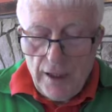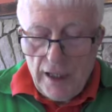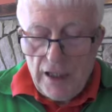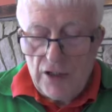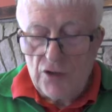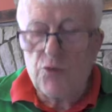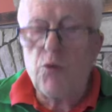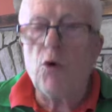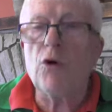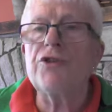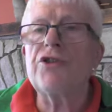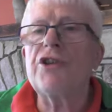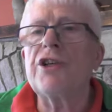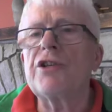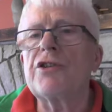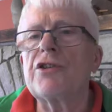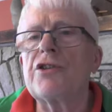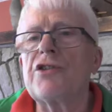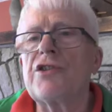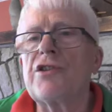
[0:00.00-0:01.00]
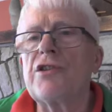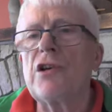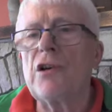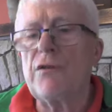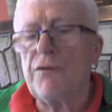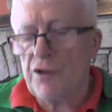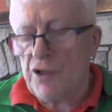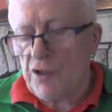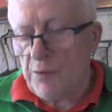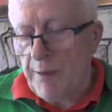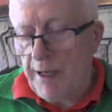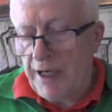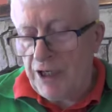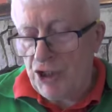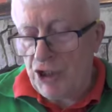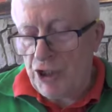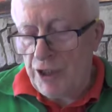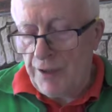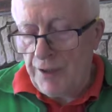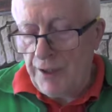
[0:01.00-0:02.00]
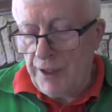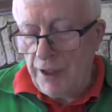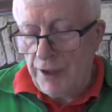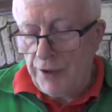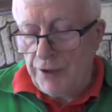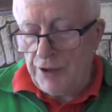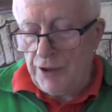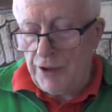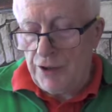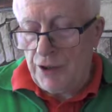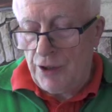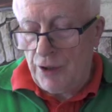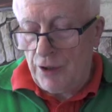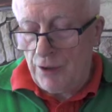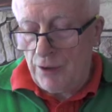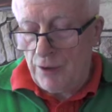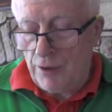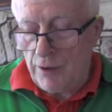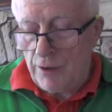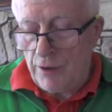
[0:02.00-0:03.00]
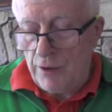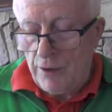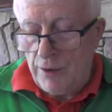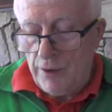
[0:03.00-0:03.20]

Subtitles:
is wanting to serve especially the underdog.